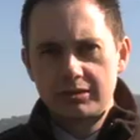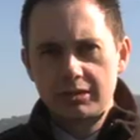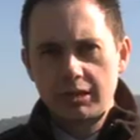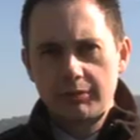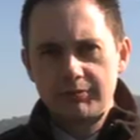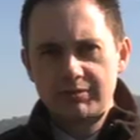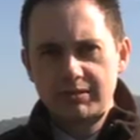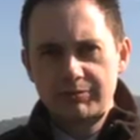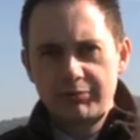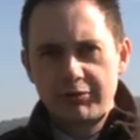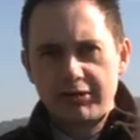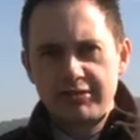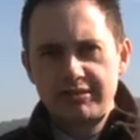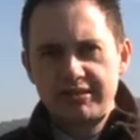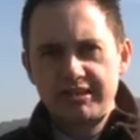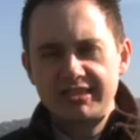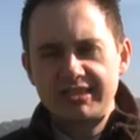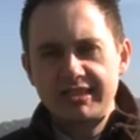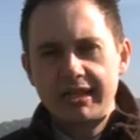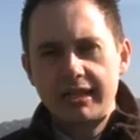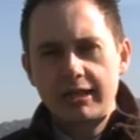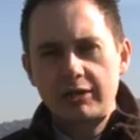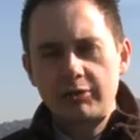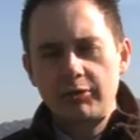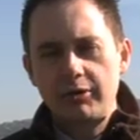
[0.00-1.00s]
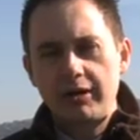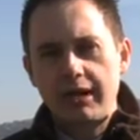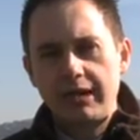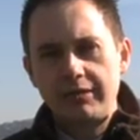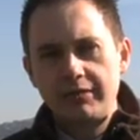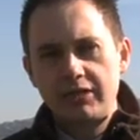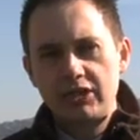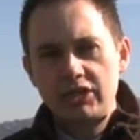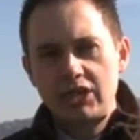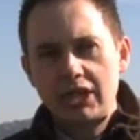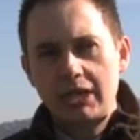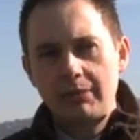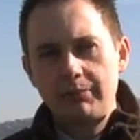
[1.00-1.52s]
top Sprinter Sacre in
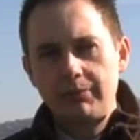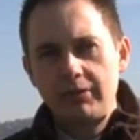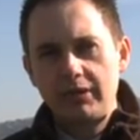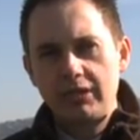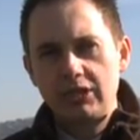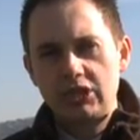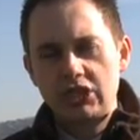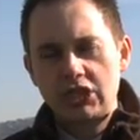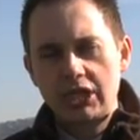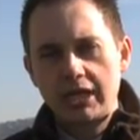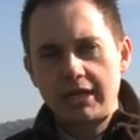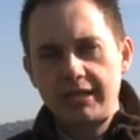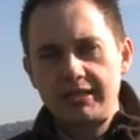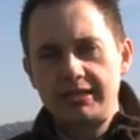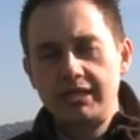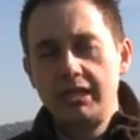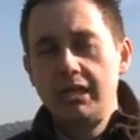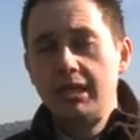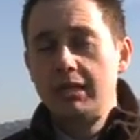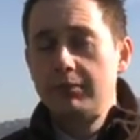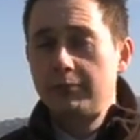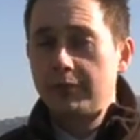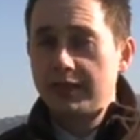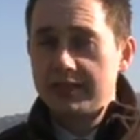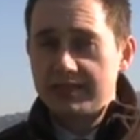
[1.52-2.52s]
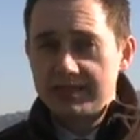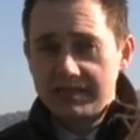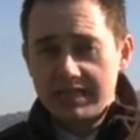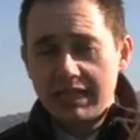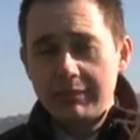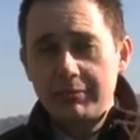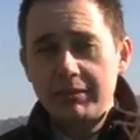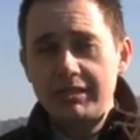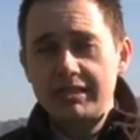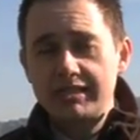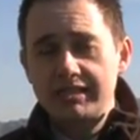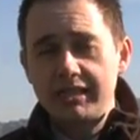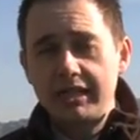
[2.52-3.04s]
the champion chase, but
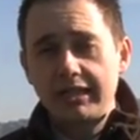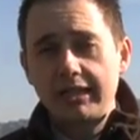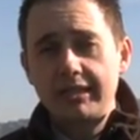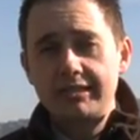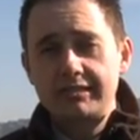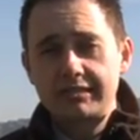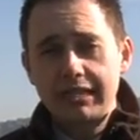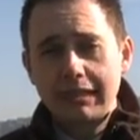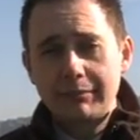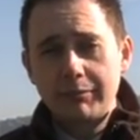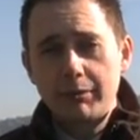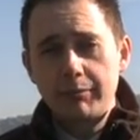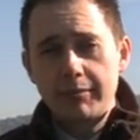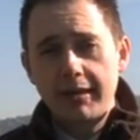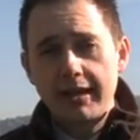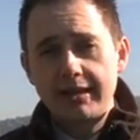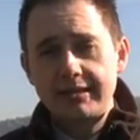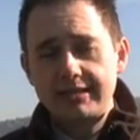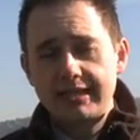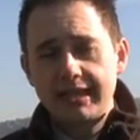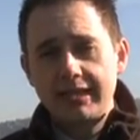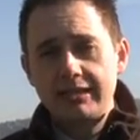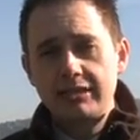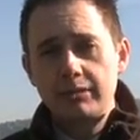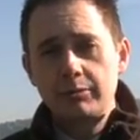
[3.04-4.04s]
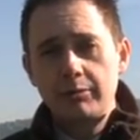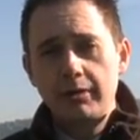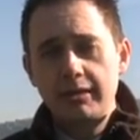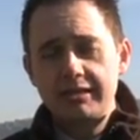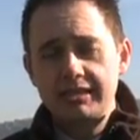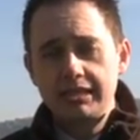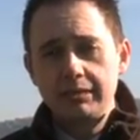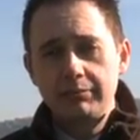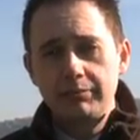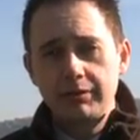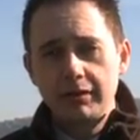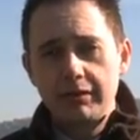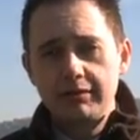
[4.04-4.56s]
Simonsig, his stablemate in the
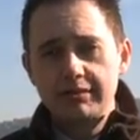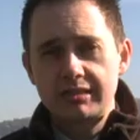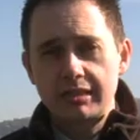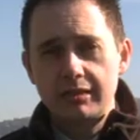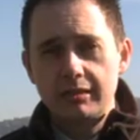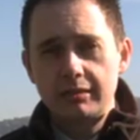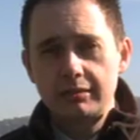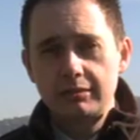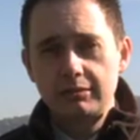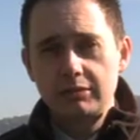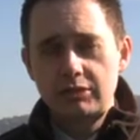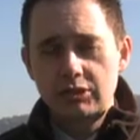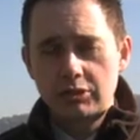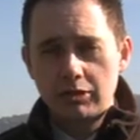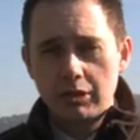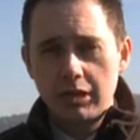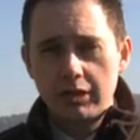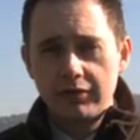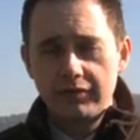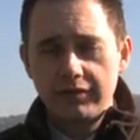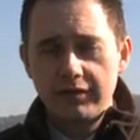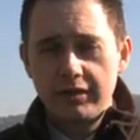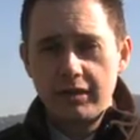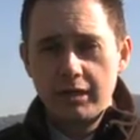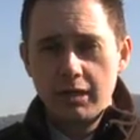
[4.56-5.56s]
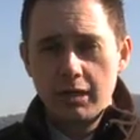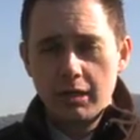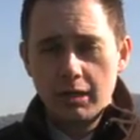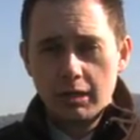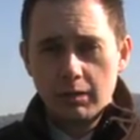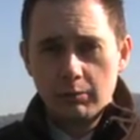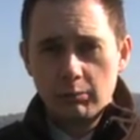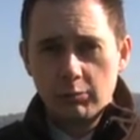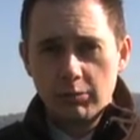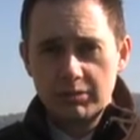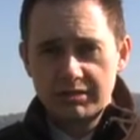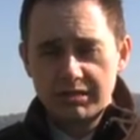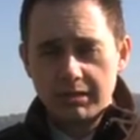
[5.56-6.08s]
Racing Post Arkle Trophy,
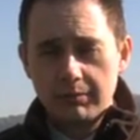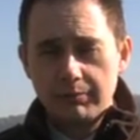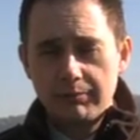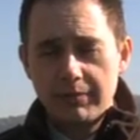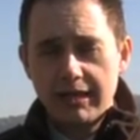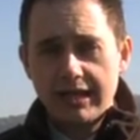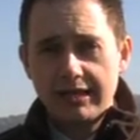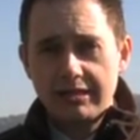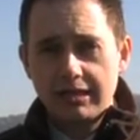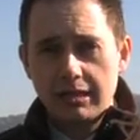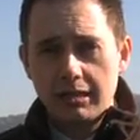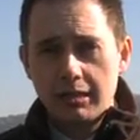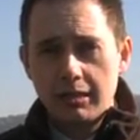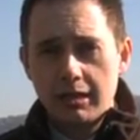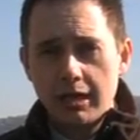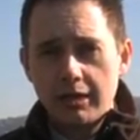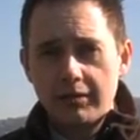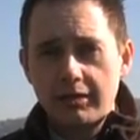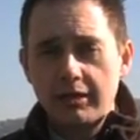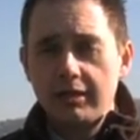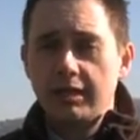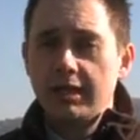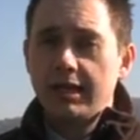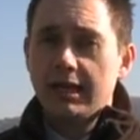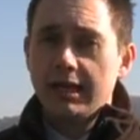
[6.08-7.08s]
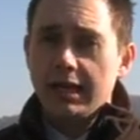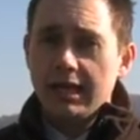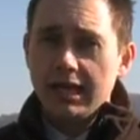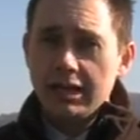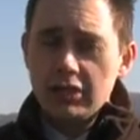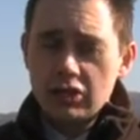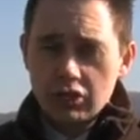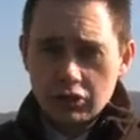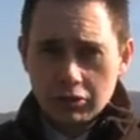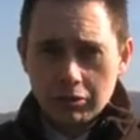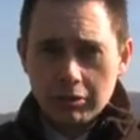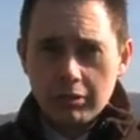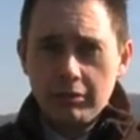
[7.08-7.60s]
wasn't bad either.
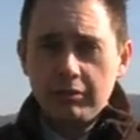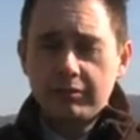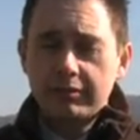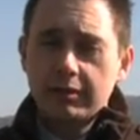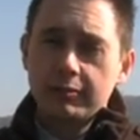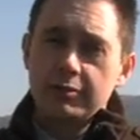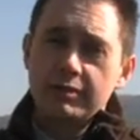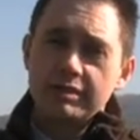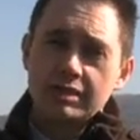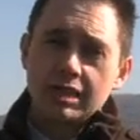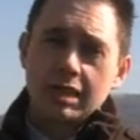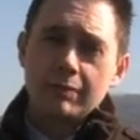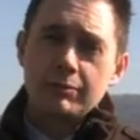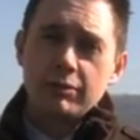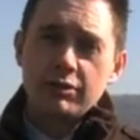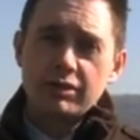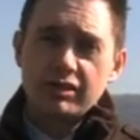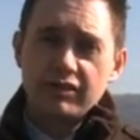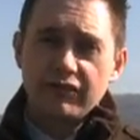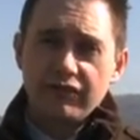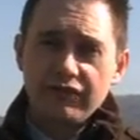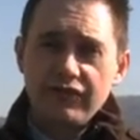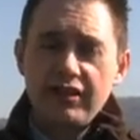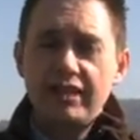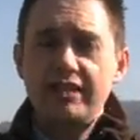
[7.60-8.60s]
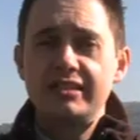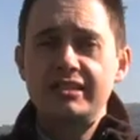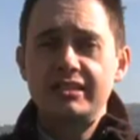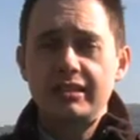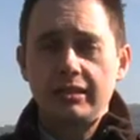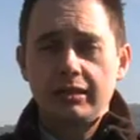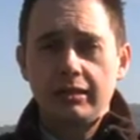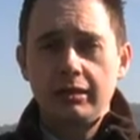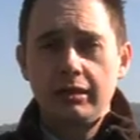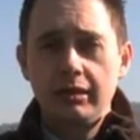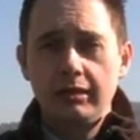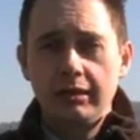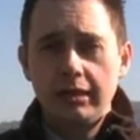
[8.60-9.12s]
In truth, there was too much fizz
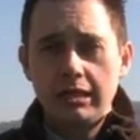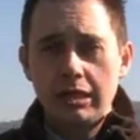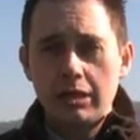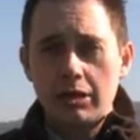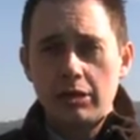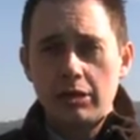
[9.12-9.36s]
early